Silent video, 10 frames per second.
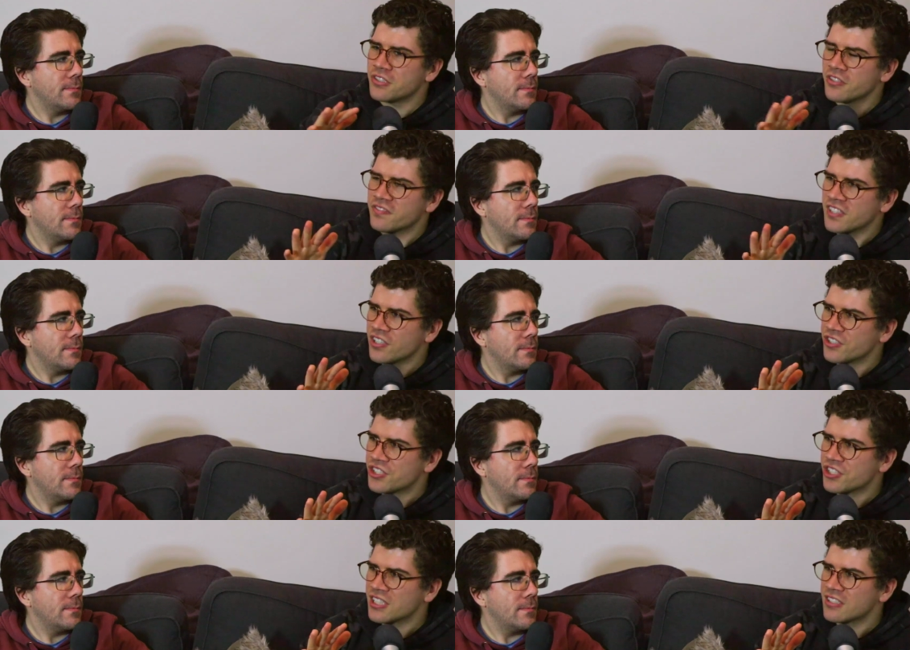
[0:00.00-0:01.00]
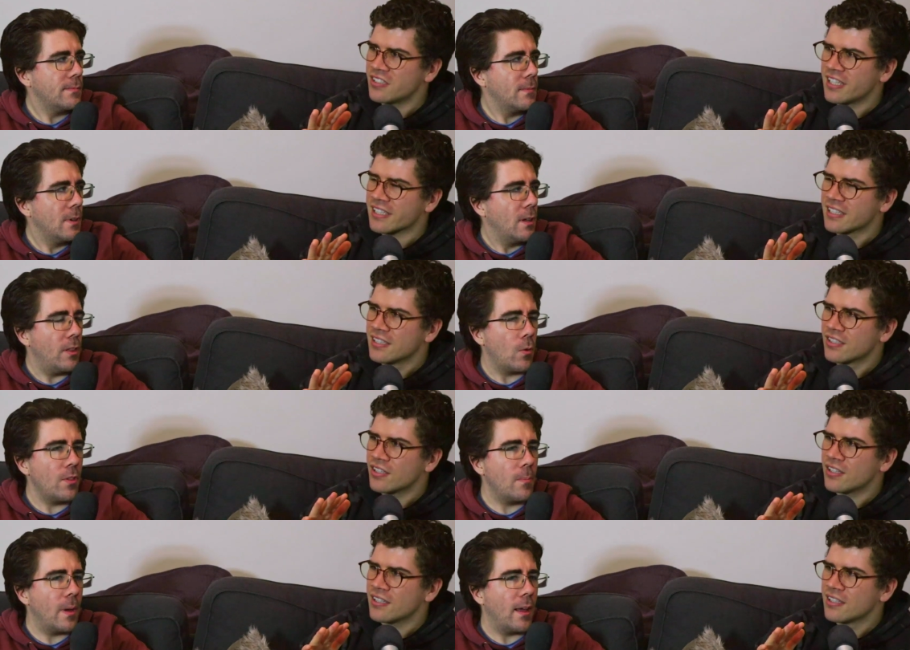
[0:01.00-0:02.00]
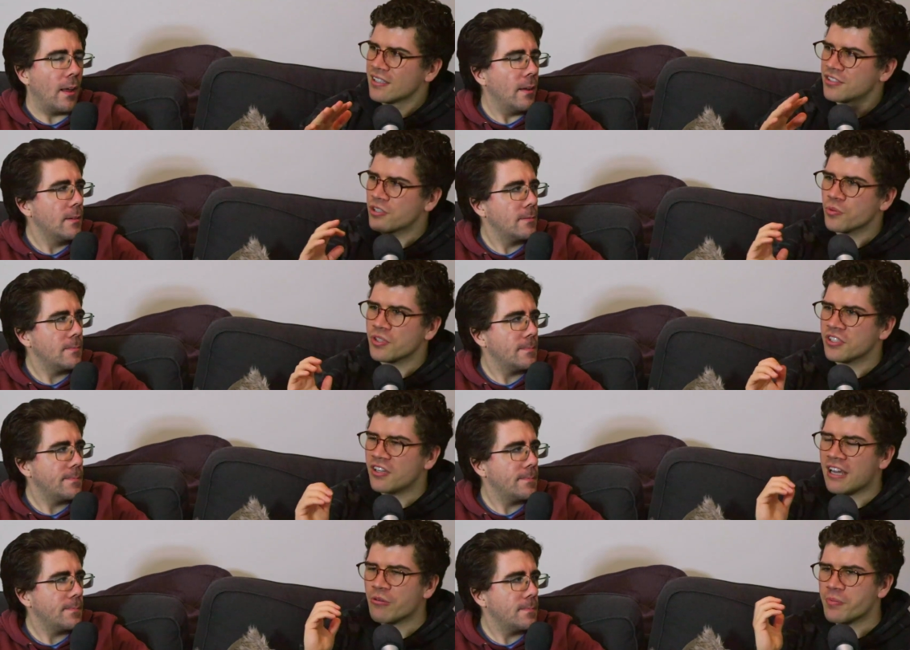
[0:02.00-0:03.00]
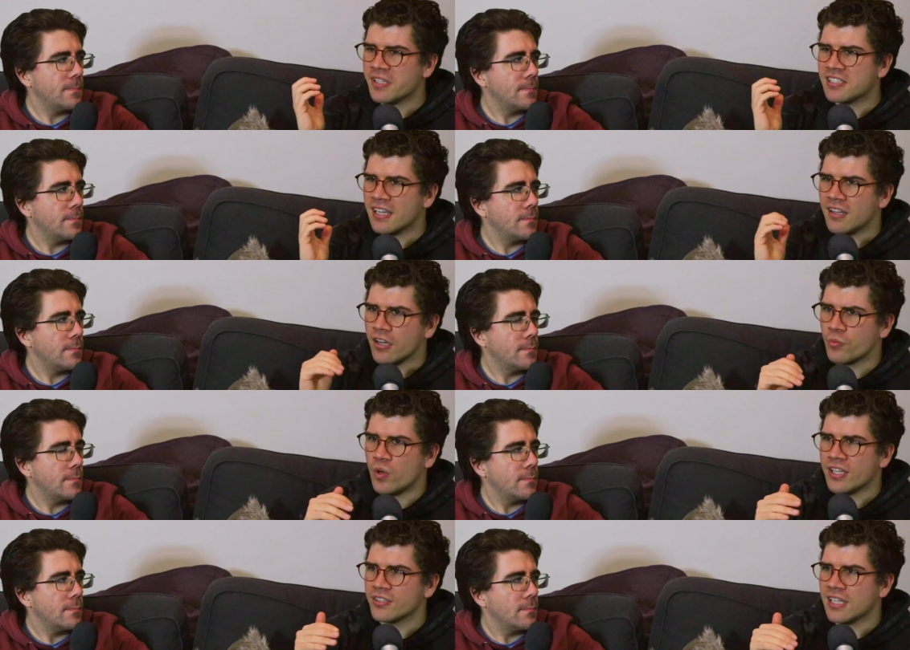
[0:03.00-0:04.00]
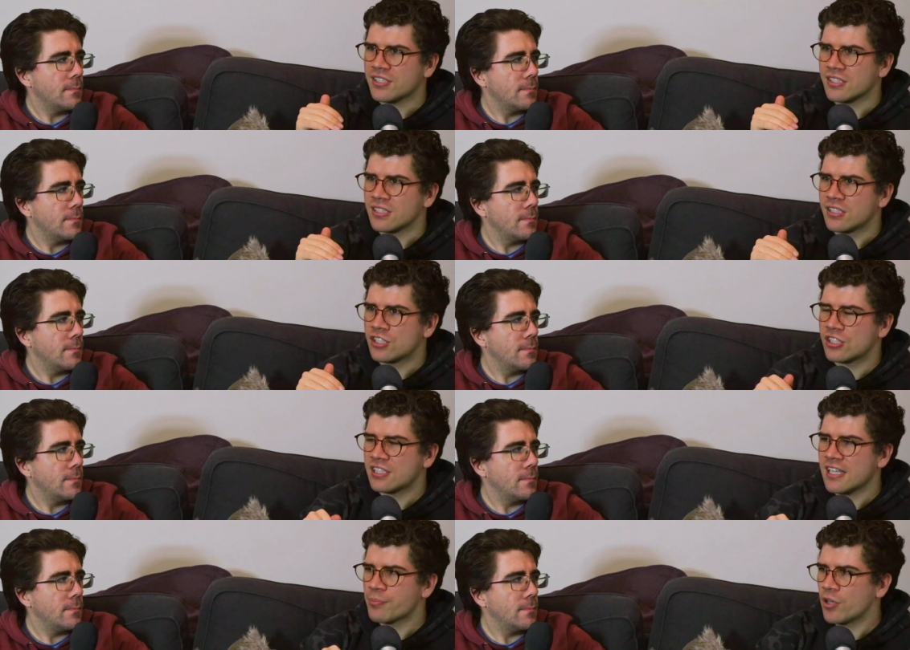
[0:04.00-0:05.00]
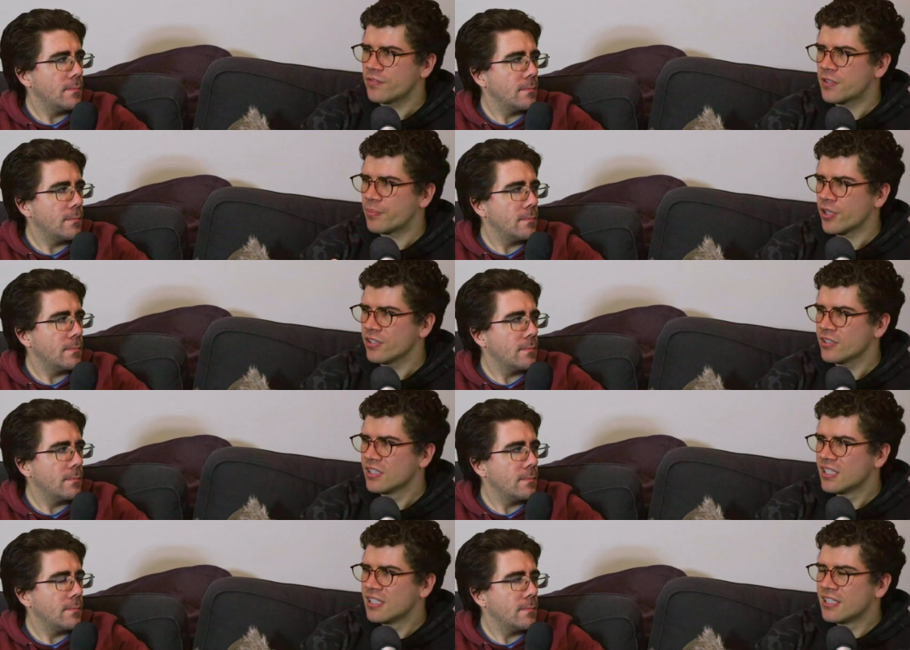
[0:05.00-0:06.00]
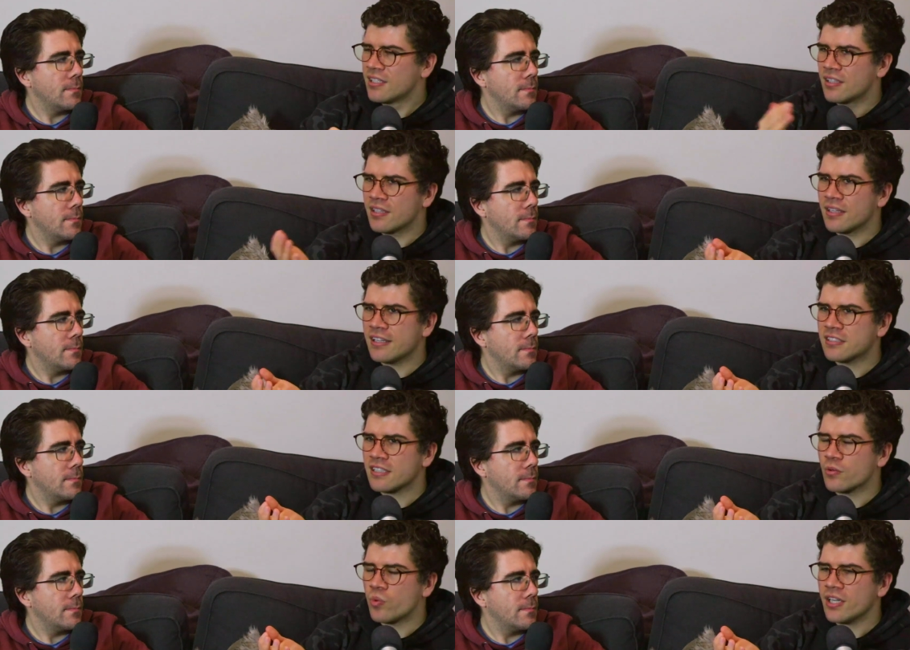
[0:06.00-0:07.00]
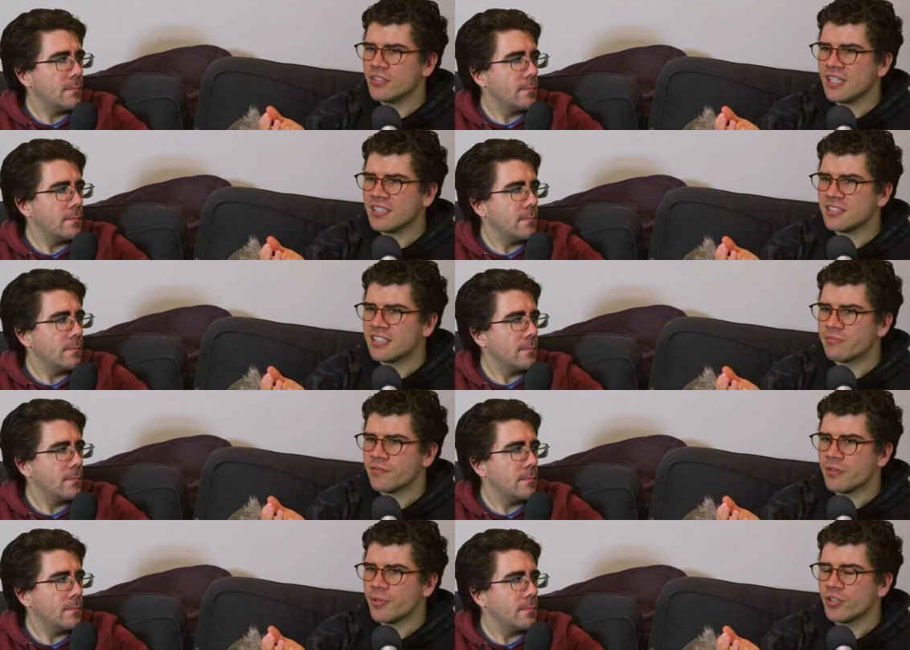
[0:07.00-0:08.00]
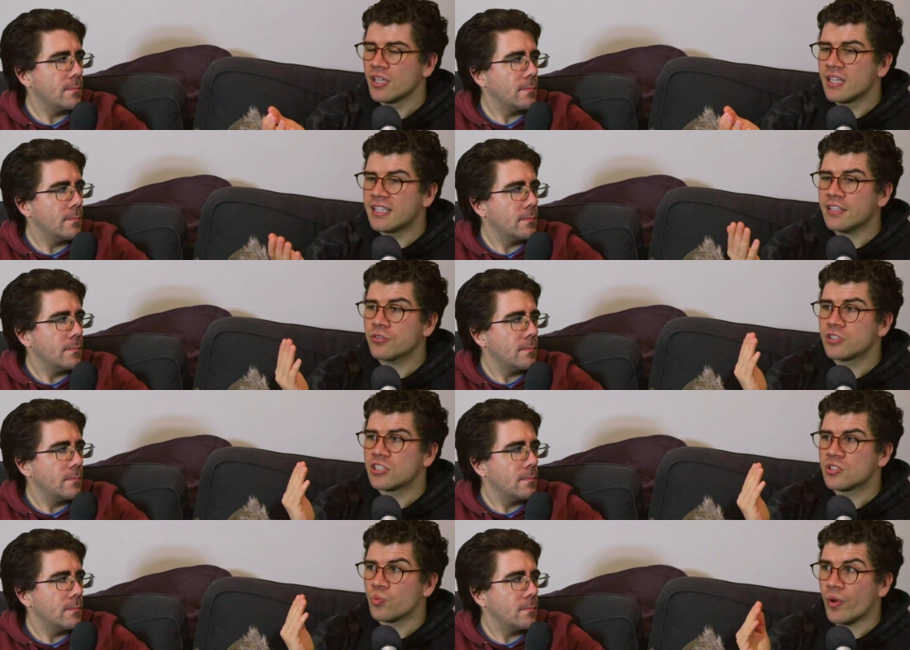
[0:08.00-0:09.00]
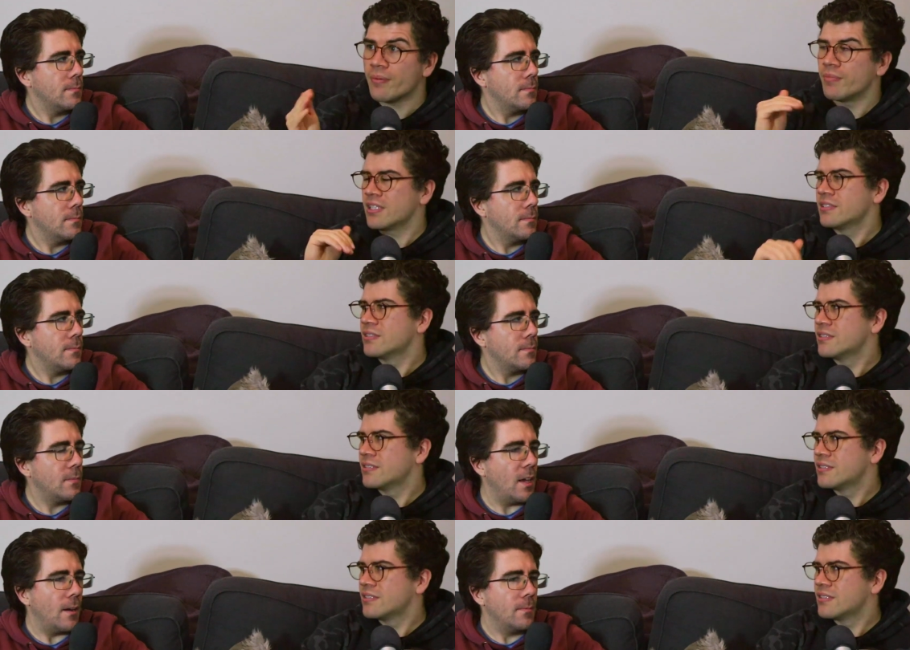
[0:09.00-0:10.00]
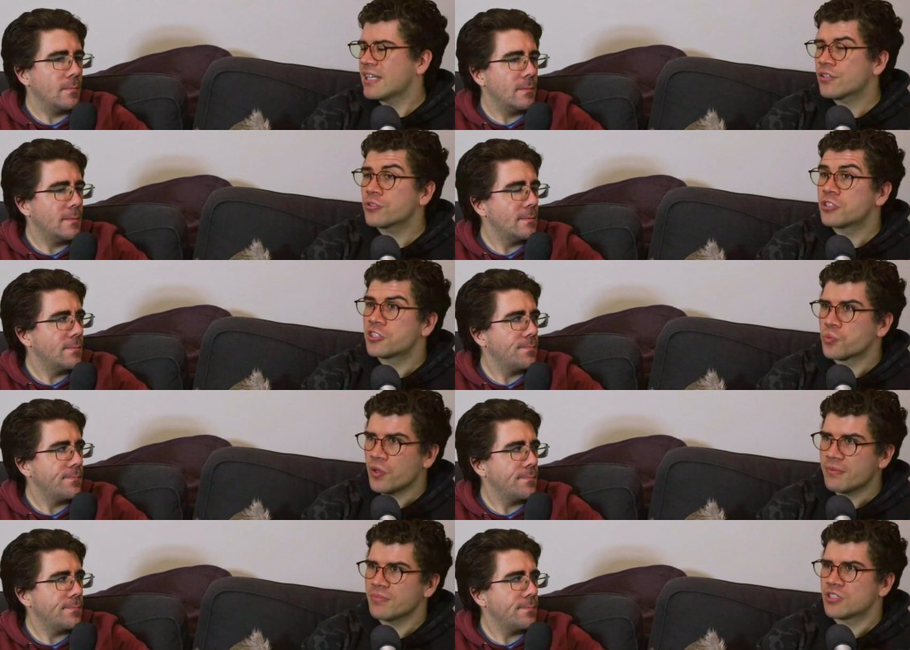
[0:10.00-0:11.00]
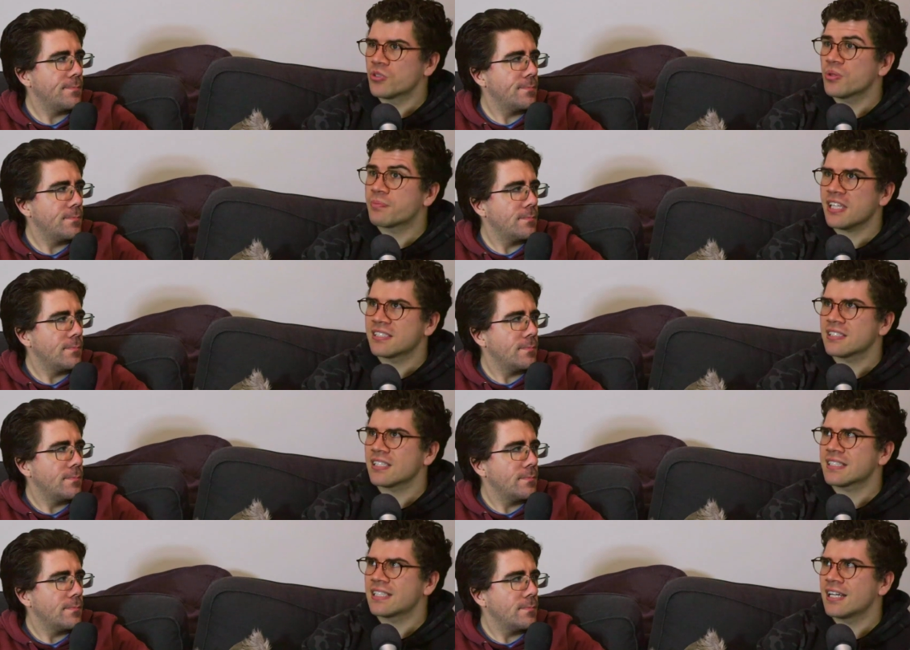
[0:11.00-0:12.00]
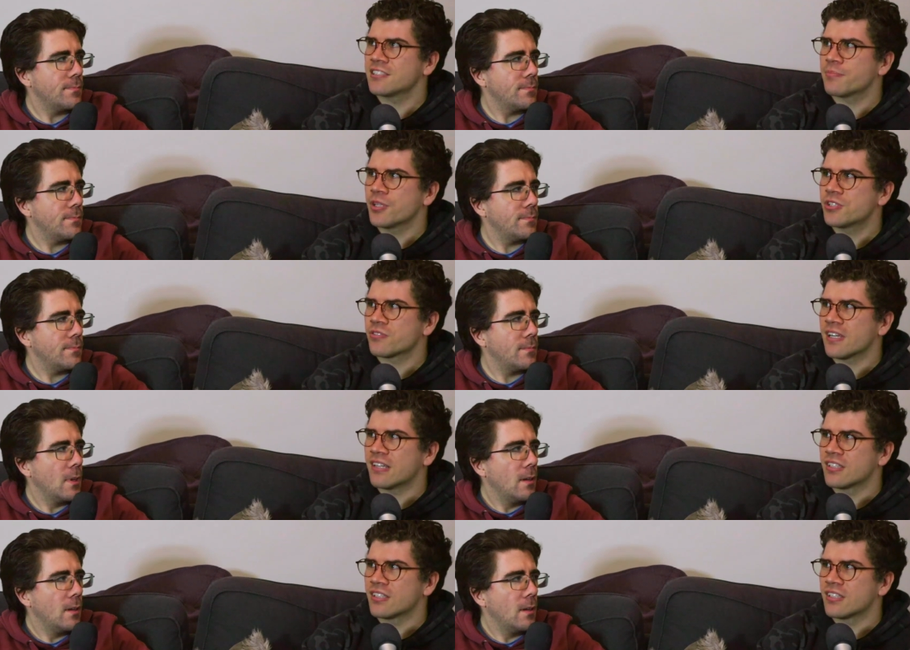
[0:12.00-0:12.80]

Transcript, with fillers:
Speaker 1: of the ocean. Like they're in the bay. So you know how we've been saying like, why don't they just step off the boat? It's like why don't they just step off the boat? They could swim. Yeah. They could swim to plus there's like tons of boats around.